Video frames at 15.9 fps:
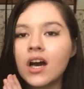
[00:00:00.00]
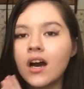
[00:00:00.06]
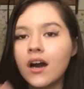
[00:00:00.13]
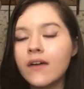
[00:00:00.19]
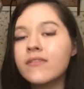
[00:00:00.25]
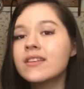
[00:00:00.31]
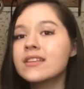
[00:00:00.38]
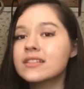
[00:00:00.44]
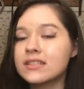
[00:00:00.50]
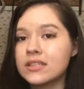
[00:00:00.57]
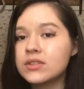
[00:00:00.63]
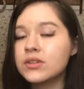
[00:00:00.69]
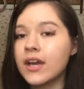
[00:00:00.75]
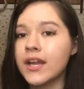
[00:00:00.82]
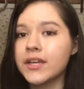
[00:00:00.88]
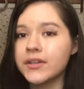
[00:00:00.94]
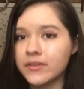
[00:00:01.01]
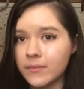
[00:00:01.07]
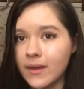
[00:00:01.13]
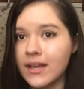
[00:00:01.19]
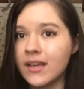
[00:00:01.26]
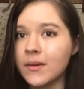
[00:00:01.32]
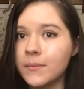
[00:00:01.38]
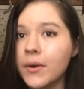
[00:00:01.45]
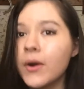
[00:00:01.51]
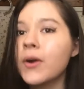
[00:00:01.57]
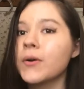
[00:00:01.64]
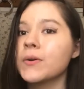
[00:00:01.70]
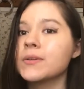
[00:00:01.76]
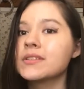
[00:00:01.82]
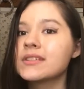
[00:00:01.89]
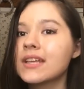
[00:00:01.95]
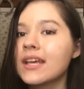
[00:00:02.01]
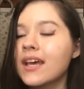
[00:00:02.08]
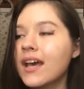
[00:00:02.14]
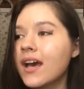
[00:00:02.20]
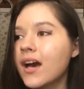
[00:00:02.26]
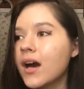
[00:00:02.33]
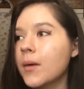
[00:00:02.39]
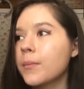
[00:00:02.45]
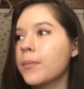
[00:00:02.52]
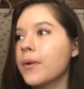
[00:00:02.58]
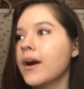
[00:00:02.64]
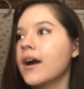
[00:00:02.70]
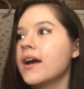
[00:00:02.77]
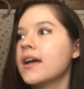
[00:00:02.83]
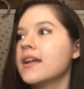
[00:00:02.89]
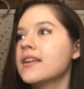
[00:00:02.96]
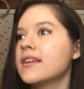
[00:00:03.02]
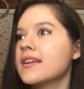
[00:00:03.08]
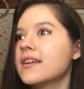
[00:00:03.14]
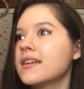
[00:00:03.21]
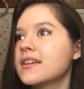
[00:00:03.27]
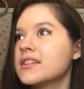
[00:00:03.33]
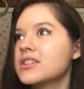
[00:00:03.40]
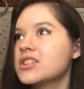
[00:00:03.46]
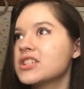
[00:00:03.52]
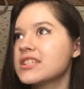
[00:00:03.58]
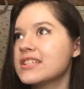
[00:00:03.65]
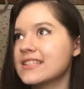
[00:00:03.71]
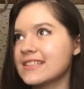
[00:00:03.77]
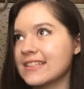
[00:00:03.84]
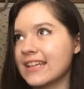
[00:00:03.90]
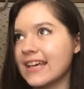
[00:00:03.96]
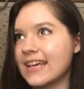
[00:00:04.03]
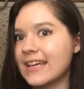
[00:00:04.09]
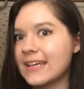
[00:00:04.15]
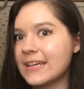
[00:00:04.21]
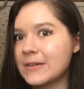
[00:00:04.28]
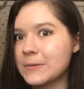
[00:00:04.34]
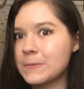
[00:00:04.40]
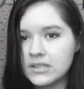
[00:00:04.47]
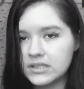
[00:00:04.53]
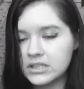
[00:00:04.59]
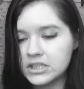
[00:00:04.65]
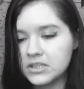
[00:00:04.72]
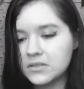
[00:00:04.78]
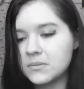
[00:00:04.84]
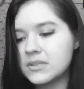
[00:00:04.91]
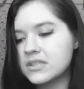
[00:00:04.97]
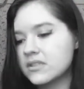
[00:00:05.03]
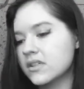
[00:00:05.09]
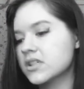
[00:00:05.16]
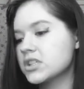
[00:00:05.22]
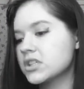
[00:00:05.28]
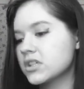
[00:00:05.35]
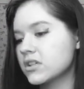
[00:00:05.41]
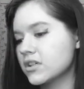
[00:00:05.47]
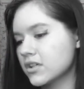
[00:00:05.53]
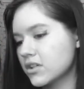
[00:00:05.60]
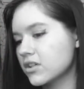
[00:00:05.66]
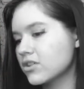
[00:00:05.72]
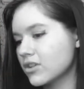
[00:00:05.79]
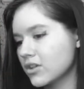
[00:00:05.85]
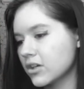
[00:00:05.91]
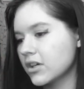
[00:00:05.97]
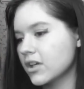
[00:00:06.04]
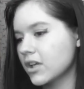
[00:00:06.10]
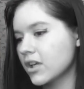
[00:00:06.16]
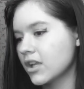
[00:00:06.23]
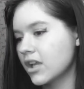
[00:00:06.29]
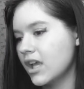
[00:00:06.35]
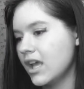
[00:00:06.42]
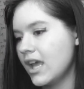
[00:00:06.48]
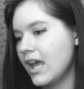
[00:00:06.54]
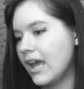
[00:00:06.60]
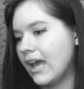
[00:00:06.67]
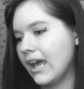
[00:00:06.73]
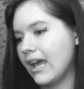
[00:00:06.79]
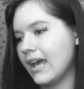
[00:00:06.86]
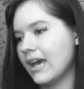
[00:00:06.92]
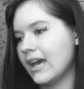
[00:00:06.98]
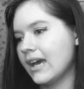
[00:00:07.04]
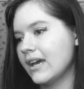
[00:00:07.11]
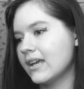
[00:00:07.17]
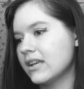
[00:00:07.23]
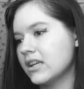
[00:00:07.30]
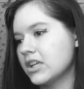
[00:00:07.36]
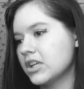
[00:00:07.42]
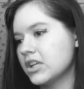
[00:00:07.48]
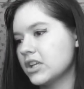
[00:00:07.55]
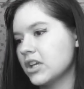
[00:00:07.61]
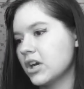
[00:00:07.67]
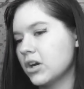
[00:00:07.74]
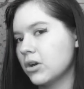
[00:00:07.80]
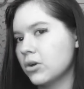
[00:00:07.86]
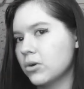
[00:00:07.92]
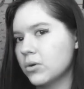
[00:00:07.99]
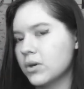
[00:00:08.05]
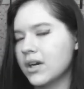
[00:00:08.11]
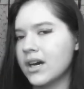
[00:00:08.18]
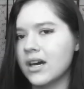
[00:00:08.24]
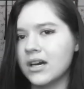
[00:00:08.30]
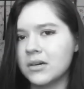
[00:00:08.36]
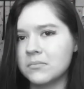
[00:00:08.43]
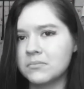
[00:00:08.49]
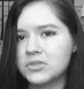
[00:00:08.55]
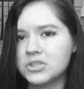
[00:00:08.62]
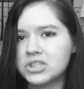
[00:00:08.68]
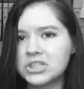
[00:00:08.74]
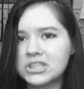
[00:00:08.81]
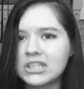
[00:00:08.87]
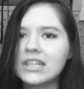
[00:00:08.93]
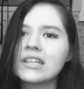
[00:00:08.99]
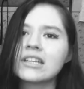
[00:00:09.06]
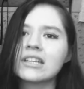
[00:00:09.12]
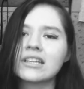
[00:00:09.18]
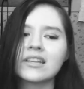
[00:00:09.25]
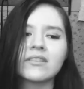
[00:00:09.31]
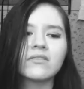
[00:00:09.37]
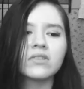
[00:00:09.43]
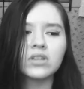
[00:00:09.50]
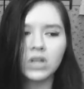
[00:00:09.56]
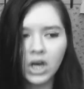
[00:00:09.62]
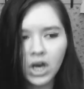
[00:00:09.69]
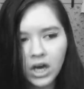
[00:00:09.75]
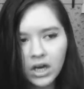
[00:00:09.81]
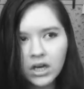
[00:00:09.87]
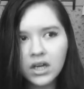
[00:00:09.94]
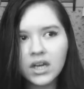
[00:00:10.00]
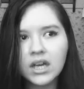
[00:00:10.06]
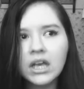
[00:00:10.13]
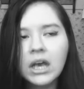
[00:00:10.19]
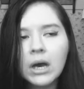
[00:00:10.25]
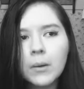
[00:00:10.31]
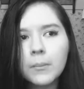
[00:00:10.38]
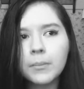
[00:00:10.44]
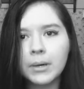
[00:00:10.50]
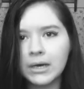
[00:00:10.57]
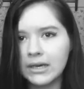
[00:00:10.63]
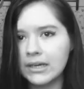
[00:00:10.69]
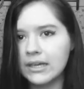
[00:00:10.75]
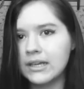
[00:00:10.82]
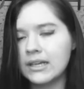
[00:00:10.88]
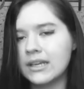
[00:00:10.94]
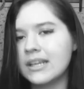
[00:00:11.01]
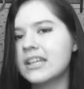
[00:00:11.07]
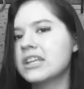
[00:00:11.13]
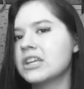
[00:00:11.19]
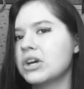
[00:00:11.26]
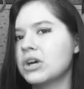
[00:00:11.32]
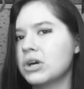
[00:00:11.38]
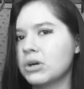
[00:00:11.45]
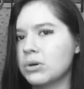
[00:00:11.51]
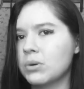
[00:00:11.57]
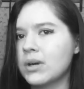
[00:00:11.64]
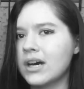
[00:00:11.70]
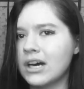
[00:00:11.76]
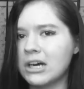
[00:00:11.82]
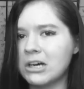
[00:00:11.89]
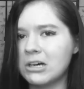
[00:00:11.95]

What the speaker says: obviously trying to remain composed, but she's like, she was such a good girl, and you know, she didn't live long, but you know,